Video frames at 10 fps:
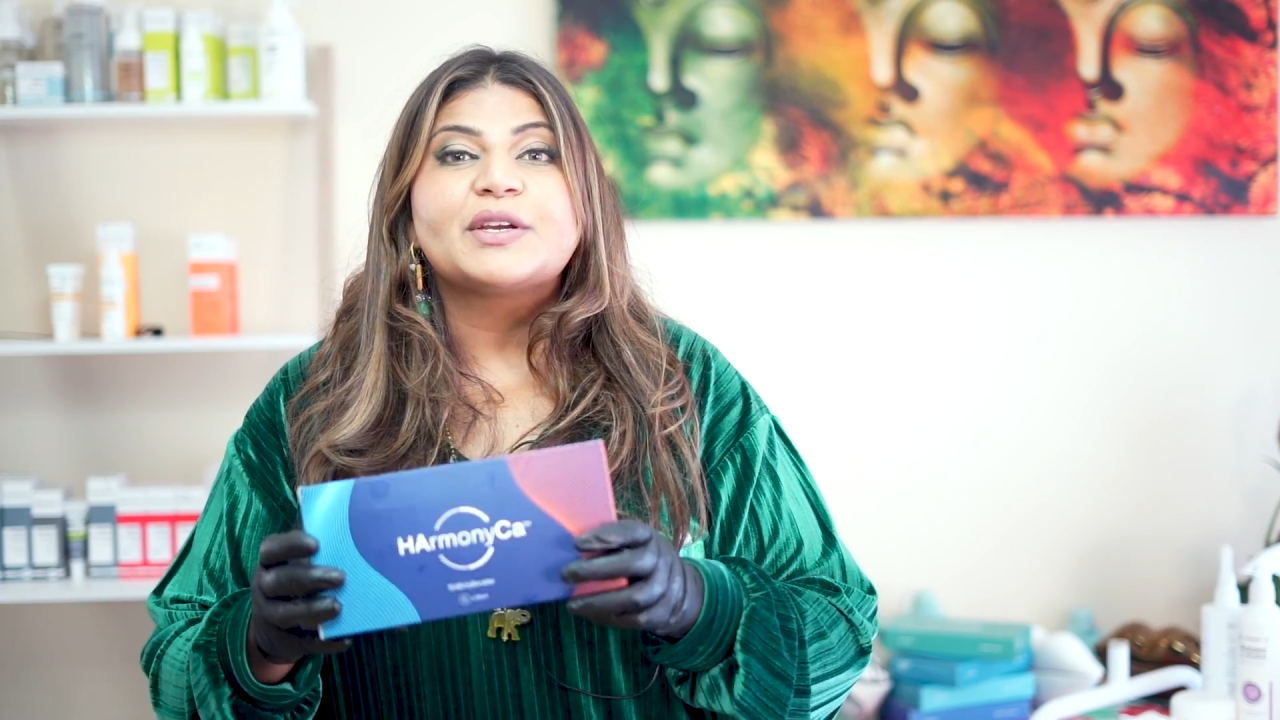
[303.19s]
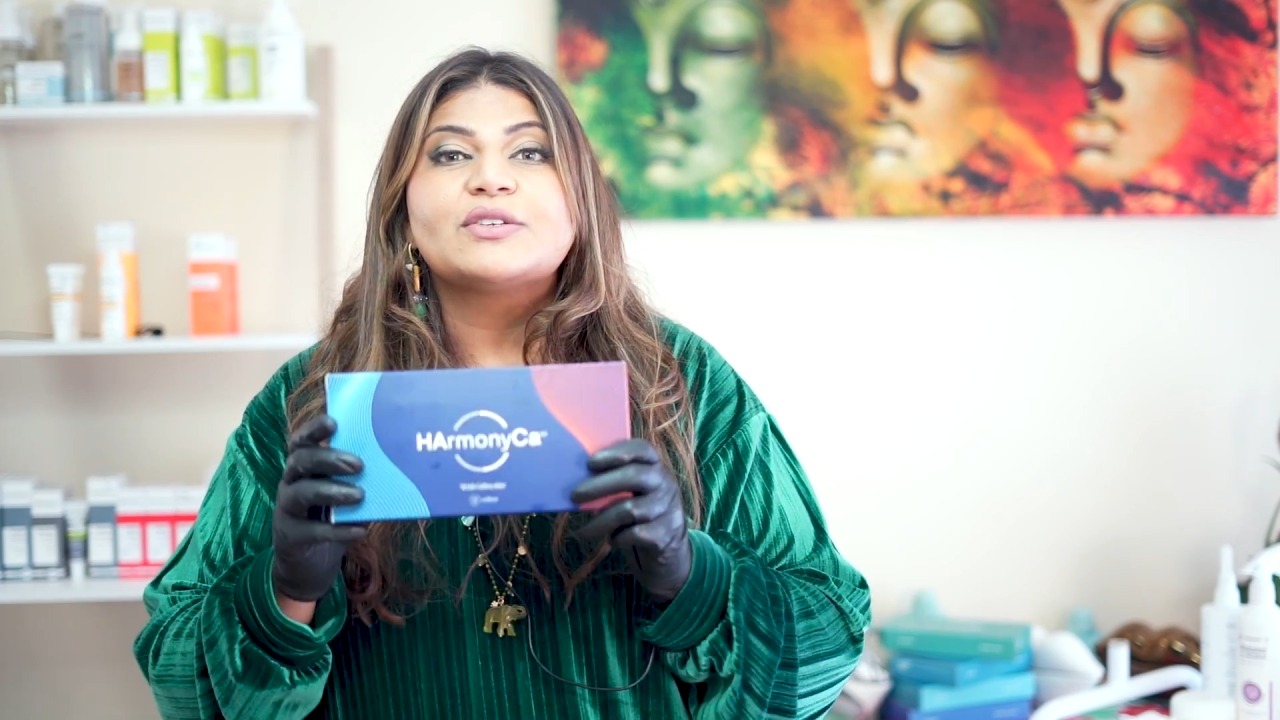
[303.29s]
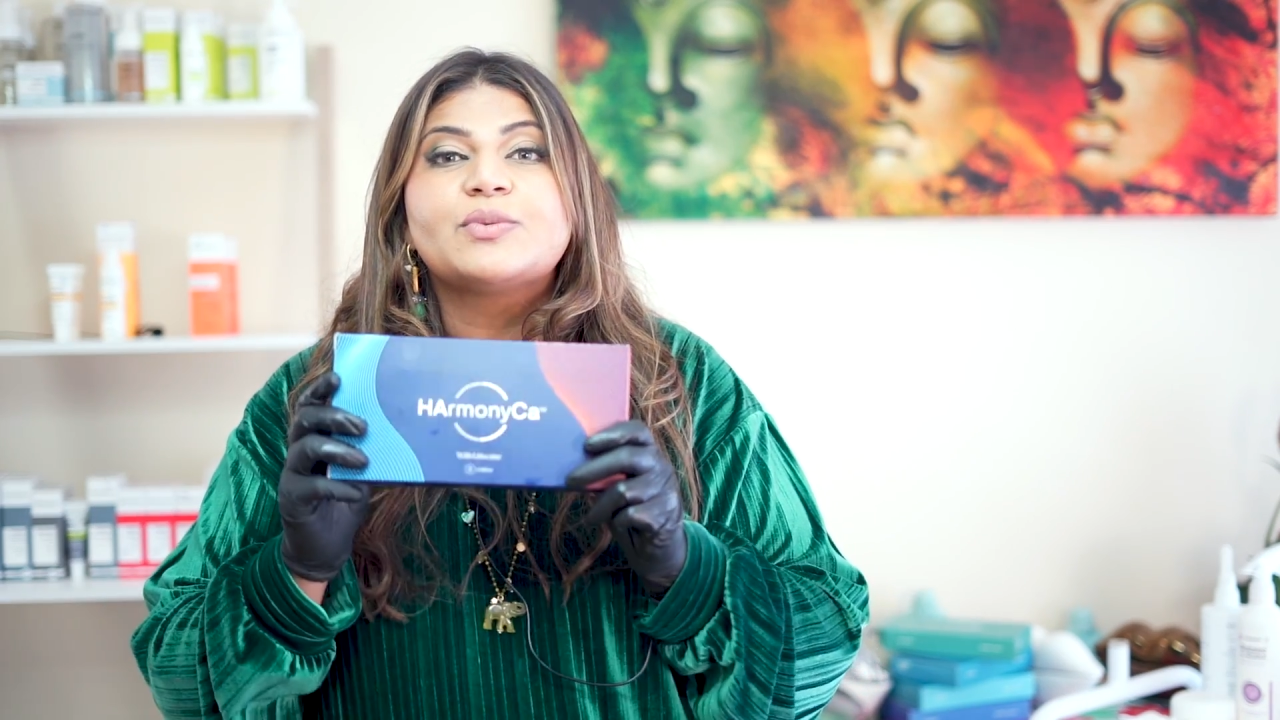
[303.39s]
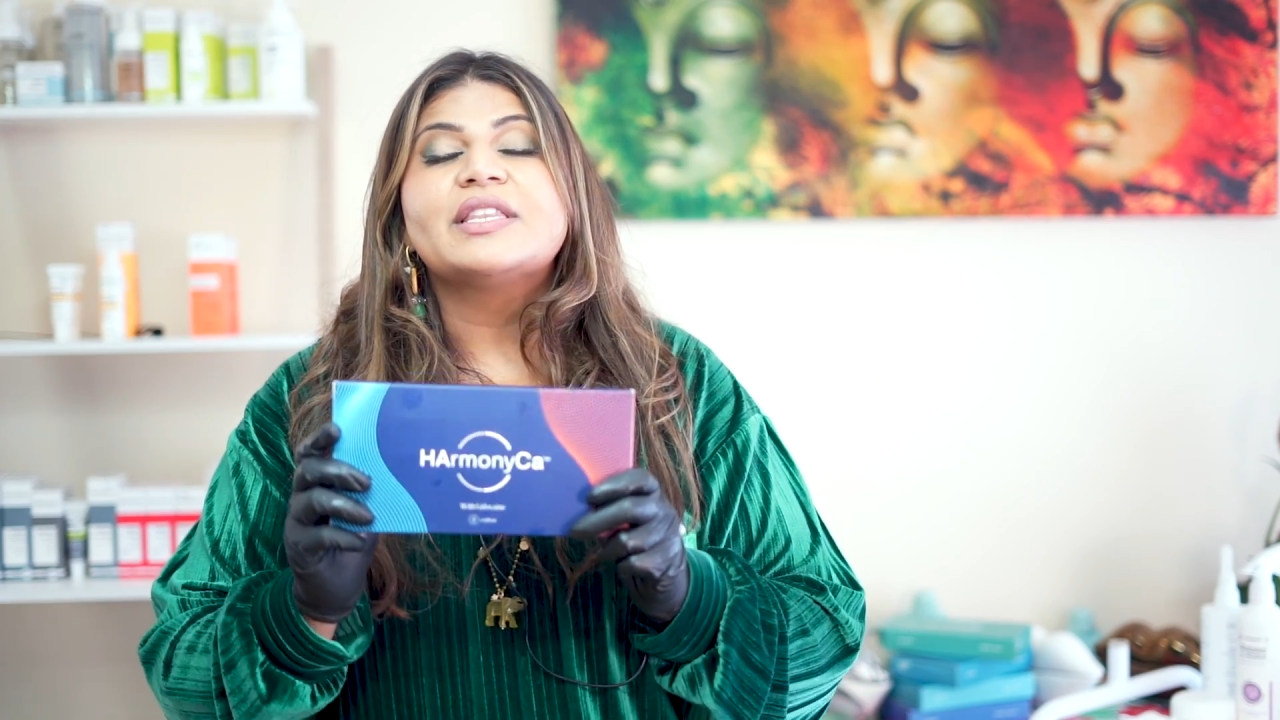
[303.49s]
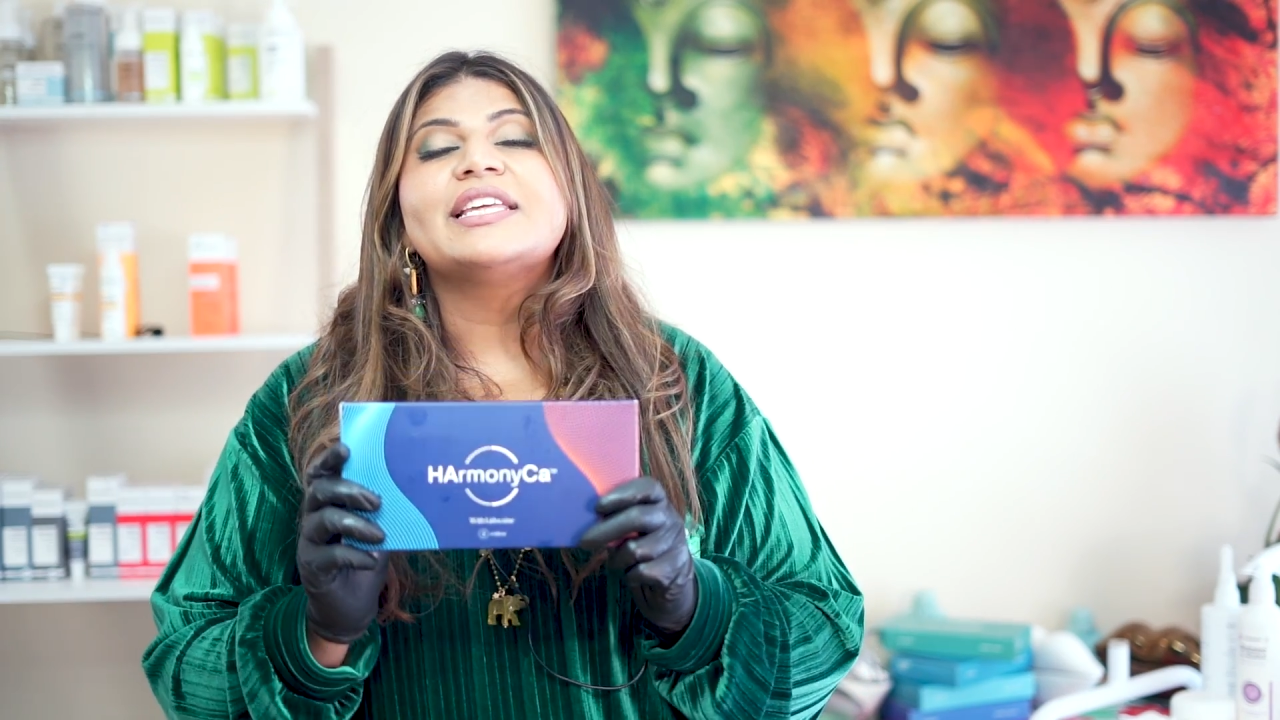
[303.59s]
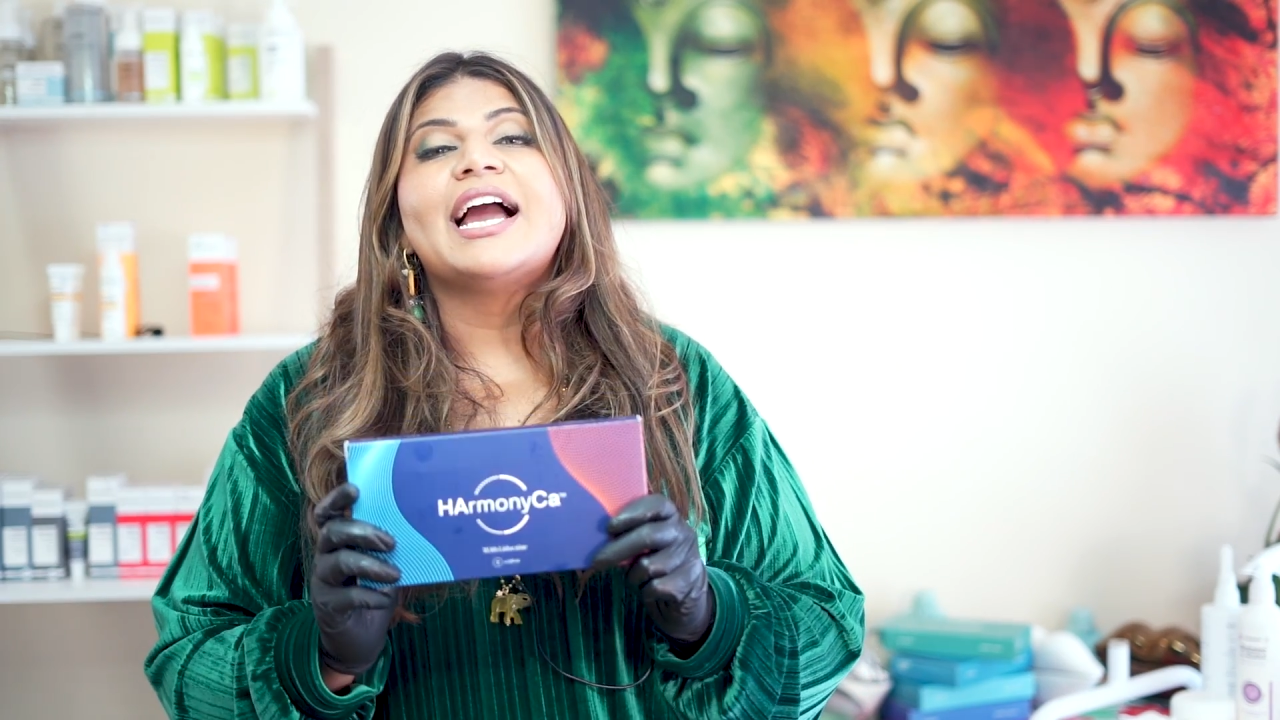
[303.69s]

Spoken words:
because with the